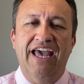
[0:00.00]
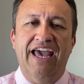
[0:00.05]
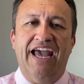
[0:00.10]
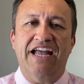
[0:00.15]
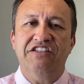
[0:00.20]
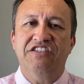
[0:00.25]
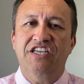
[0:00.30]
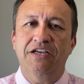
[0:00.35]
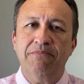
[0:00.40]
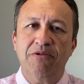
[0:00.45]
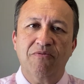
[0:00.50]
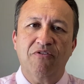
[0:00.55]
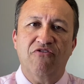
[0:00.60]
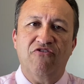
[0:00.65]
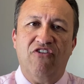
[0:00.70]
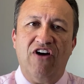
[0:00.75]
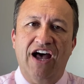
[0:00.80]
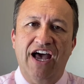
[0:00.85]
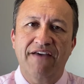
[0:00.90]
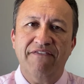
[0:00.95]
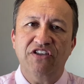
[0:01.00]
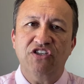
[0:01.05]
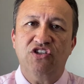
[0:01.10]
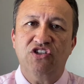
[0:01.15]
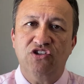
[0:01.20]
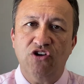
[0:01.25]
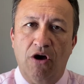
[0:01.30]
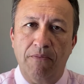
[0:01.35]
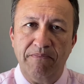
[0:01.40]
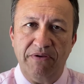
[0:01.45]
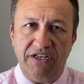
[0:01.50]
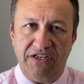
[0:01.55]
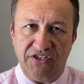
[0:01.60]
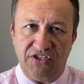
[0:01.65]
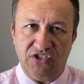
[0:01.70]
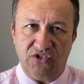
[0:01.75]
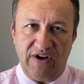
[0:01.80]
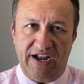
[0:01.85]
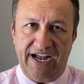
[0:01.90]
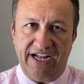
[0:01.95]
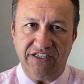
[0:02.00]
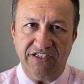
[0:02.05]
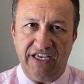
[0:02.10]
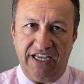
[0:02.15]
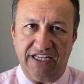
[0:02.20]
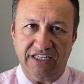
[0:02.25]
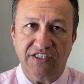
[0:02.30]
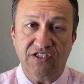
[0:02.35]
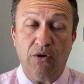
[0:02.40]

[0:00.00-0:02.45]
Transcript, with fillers: And tip number five is don't be distracting.